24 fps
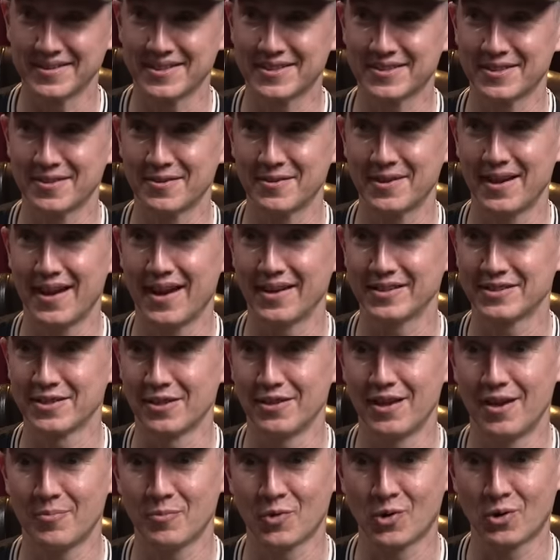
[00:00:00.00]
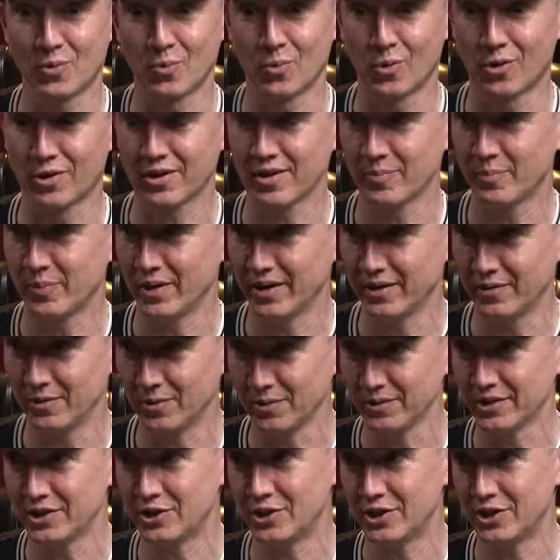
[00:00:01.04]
so yeah, it's a lot more work, but holy